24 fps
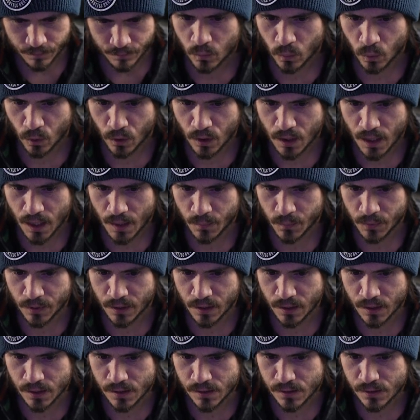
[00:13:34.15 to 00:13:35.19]
we'll copy
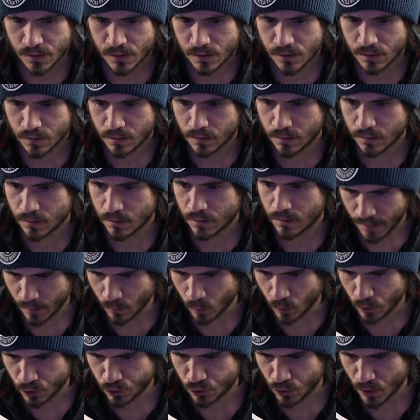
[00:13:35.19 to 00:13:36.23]
this, and
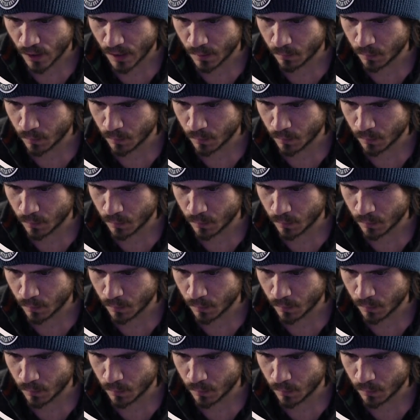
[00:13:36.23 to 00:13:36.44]
we'll try